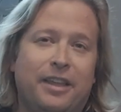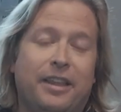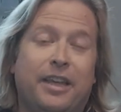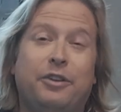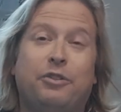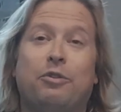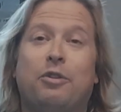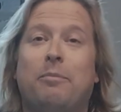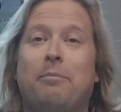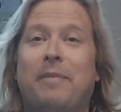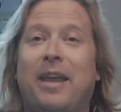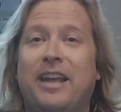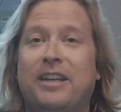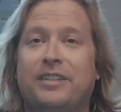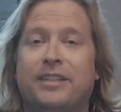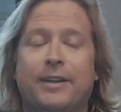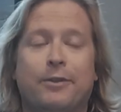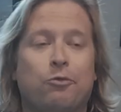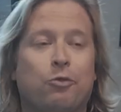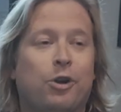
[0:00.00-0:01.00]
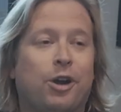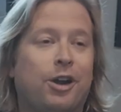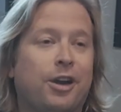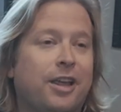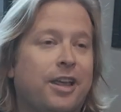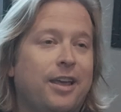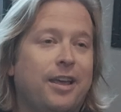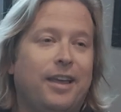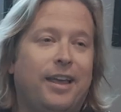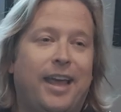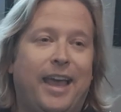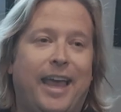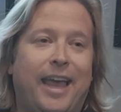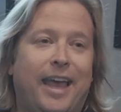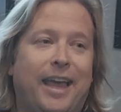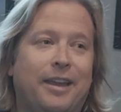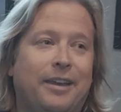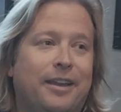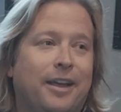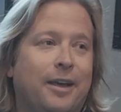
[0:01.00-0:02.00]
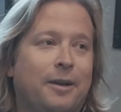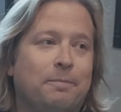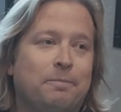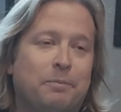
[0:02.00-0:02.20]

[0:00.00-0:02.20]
They do amazing work, and